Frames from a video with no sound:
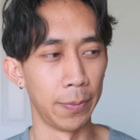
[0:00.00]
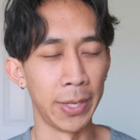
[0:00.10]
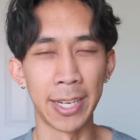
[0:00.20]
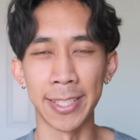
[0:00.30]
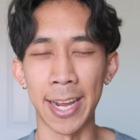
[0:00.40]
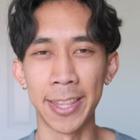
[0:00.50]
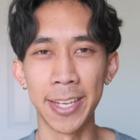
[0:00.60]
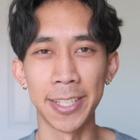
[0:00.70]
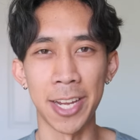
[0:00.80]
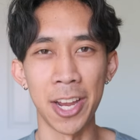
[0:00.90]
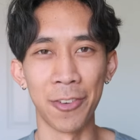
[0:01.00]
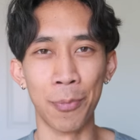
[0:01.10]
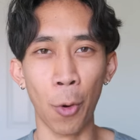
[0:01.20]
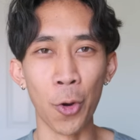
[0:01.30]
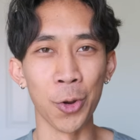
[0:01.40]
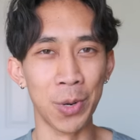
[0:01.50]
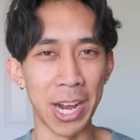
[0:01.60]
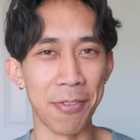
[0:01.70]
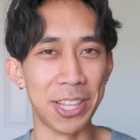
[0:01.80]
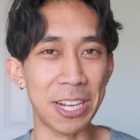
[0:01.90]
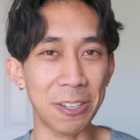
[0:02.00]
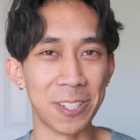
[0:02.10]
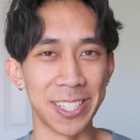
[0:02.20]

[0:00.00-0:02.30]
because I think it's kind of boring when everything looks